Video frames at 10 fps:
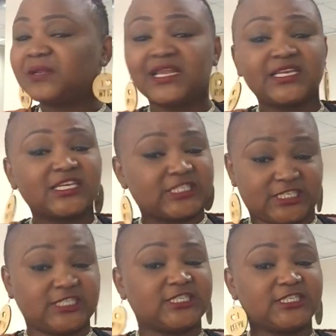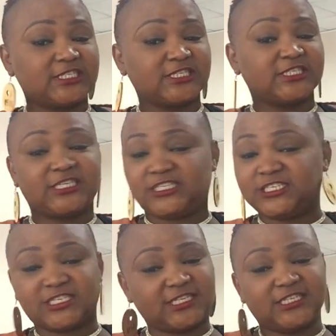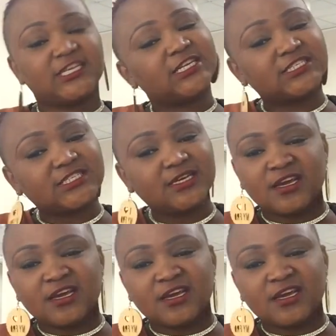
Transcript: planet that she created,